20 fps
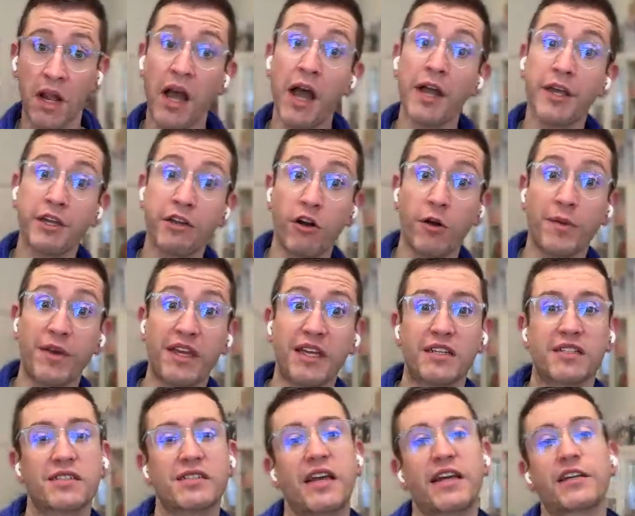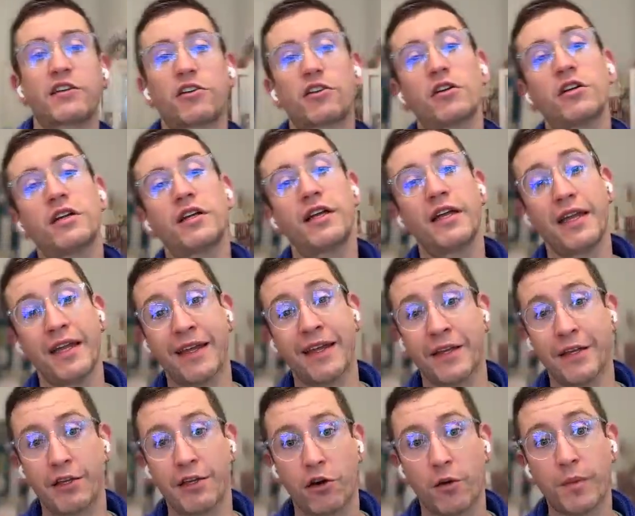a European designer in
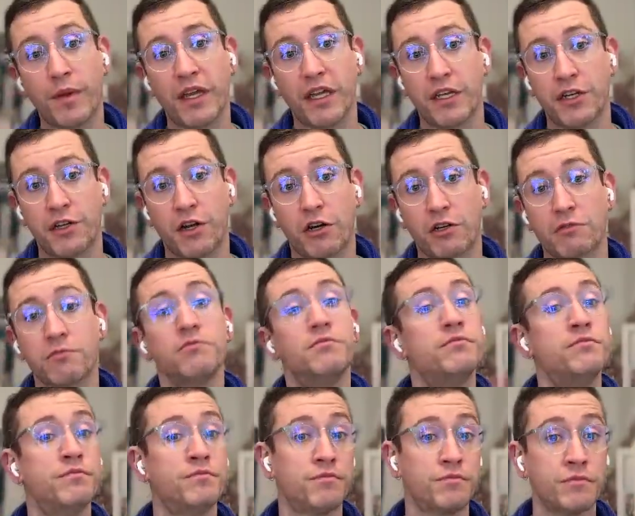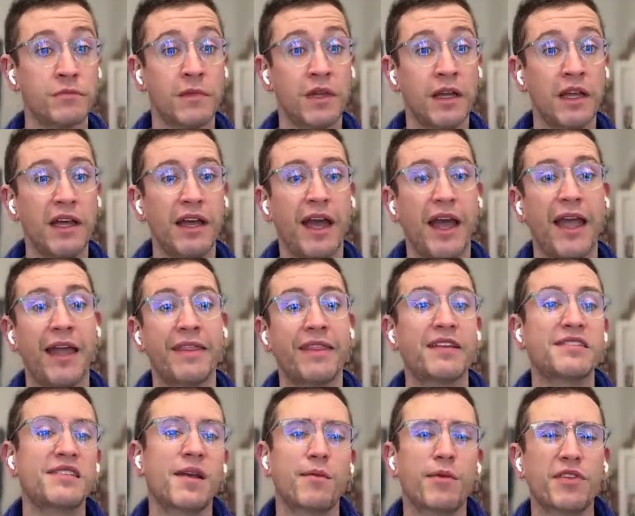a European yarn. And
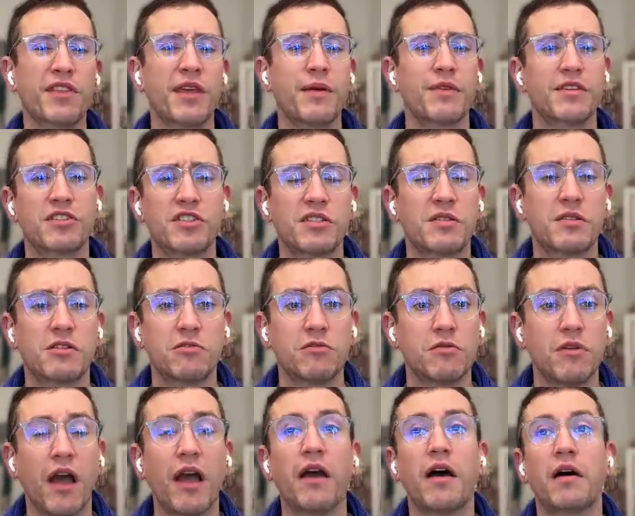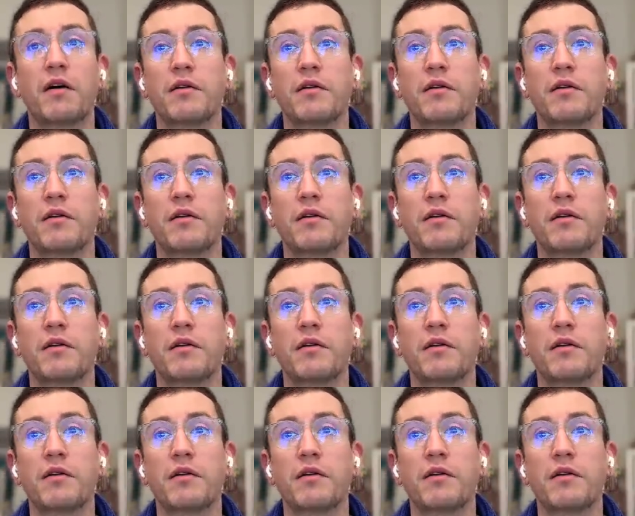the summer theme is just to